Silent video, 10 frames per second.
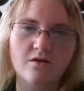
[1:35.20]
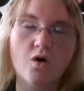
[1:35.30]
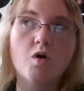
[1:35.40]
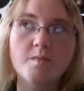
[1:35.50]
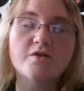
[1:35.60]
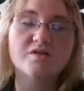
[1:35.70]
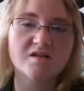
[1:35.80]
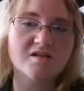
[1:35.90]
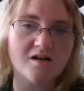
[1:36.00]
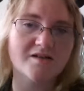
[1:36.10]
almost a
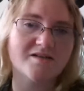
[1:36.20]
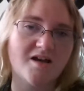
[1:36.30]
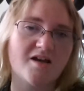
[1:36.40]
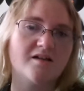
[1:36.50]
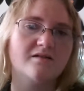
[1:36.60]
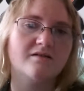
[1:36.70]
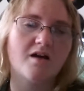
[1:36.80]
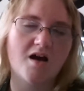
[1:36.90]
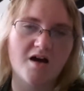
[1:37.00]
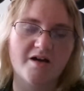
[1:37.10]
solid day
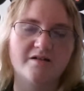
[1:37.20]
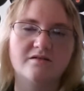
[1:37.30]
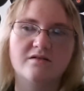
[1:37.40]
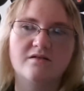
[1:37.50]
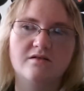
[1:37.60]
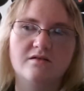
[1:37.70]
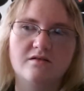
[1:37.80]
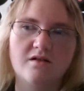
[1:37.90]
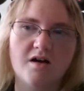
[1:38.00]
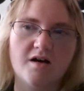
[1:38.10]
at
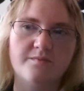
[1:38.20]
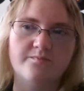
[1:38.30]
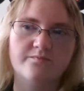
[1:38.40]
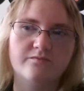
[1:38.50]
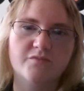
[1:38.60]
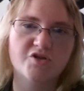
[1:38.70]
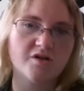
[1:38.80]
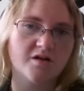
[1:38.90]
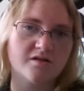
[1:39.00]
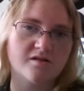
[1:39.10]
Busch
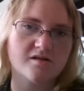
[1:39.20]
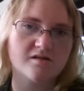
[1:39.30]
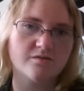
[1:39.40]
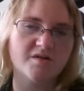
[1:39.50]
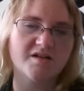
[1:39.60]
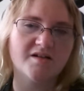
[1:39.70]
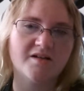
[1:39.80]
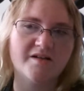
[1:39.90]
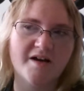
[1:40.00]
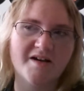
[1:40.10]
Gardens. We did
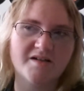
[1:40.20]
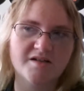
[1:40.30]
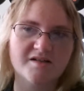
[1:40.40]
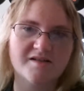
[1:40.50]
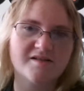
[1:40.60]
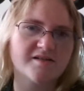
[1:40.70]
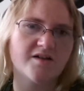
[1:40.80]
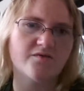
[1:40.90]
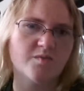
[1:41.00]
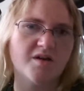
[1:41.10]
9 to
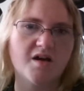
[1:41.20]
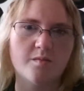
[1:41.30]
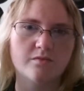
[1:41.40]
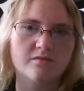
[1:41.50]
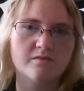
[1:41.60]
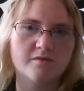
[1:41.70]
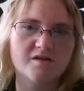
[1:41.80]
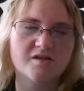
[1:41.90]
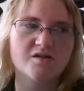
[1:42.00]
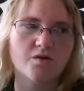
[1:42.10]
7 p.m.,
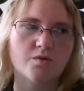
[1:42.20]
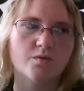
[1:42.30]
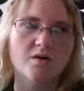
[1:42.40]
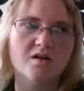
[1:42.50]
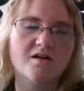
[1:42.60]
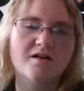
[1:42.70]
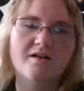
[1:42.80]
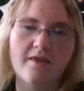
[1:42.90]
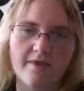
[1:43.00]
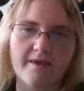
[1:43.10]
so
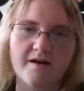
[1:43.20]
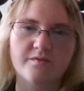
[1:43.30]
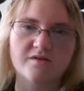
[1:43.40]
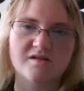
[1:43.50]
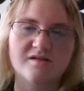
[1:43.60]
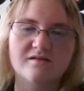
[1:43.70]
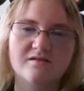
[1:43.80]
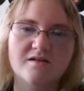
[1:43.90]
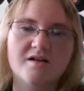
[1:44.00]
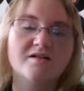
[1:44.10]
that was
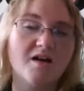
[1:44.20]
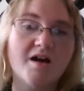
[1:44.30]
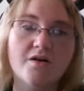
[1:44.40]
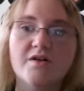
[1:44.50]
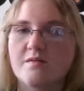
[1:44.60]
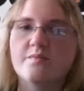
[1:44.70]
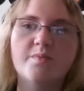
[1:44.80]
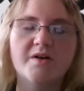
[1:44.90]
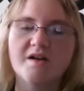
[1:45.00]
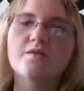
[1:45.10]
tiring,
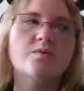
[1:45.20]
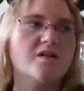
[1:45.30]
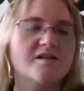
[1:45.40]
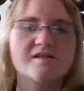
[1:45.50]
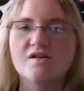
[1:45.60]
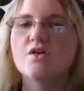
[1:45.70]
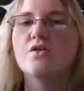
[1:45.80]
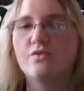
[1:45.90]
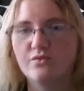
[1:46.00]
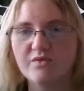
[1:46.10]
but it was
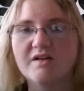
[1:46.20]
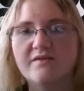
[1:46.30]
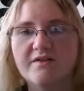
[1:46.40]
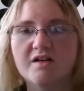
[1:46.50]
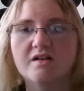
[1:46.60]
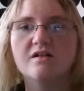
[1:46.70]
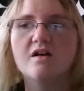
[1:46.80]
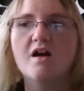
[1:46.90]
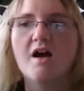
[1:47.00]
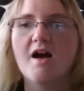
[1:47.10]
really fun.
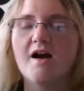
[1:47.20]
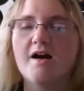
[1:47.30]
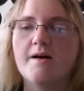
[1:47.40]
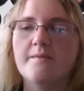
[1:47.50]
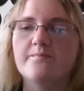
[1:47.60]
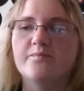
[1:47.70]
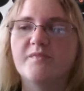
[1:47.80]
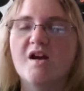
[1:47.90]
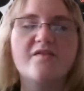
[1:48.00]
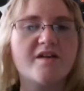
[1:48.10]
And
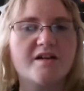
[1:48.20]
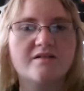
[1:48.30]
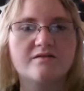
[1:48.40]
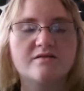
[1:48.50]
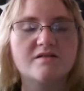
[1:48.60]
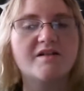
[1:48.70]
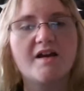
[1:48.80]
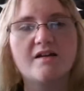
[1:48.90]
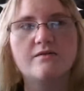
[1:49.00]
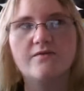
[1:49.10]
then
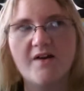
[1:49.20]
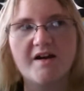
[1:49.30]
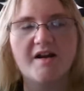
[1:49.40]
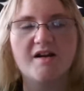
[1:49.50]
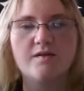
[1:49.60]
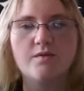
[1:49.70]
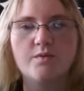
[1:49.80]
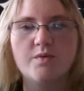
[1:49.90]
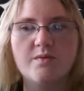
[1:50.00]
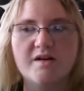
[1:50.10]
today, Friday,
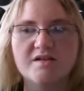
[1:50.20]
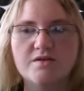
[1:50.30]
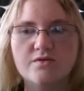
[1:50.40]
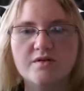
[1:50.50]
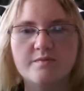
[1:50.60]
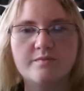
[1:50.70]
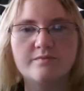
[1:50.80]
we went to the